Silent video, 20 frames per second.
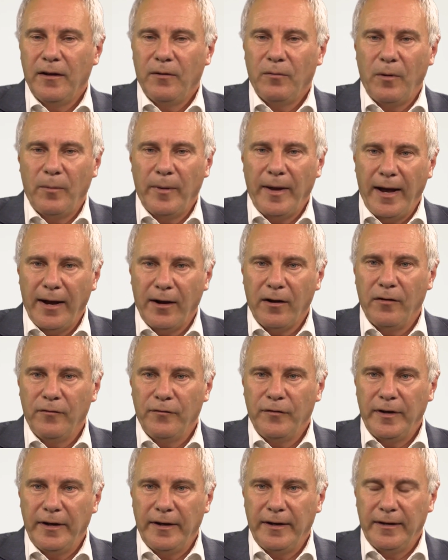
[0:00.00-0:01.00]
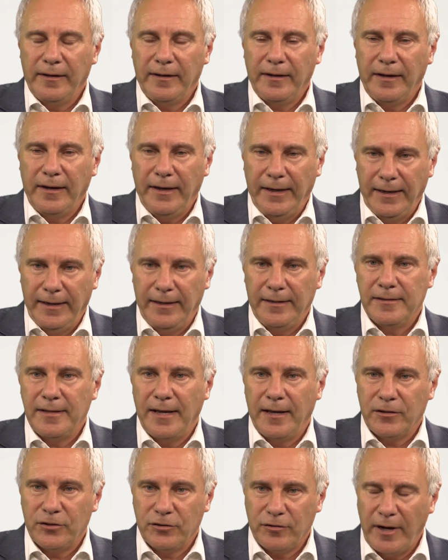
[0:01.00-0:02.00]
What we are confident in is
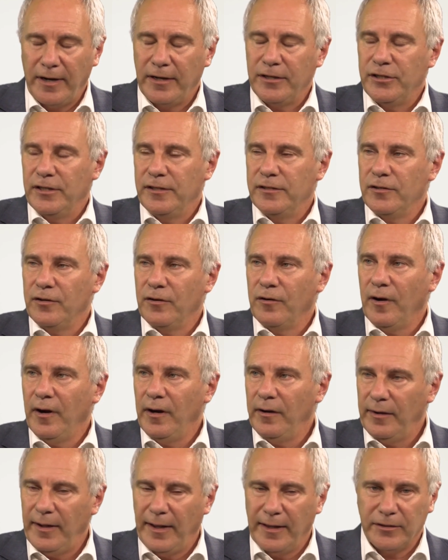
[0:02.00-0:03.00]
our strategies to grow,